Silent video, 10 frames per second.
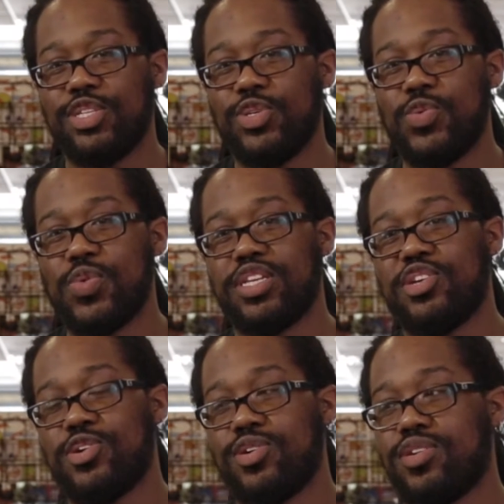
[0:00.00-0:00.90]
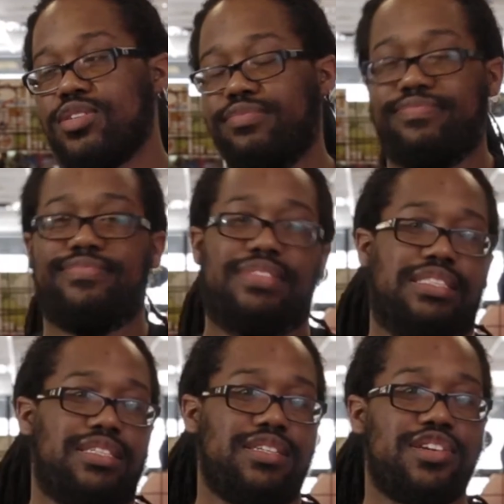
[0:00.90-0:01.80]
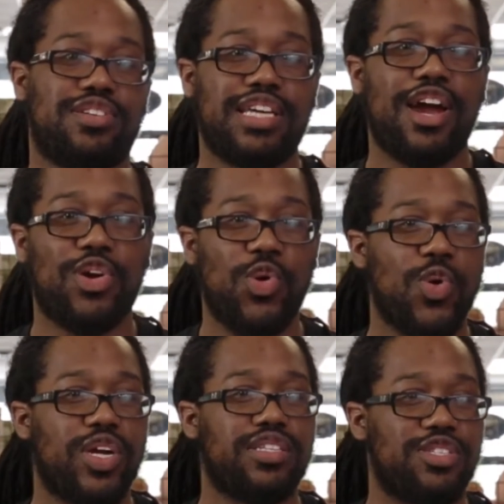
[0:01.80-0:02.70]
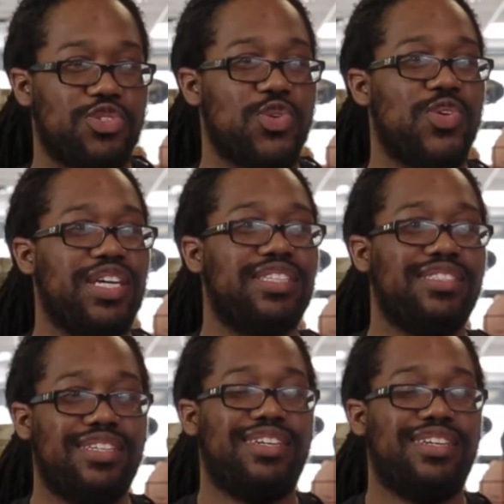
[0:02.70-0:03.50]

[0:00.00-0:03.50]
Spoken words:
do when your entire core gets destroyed?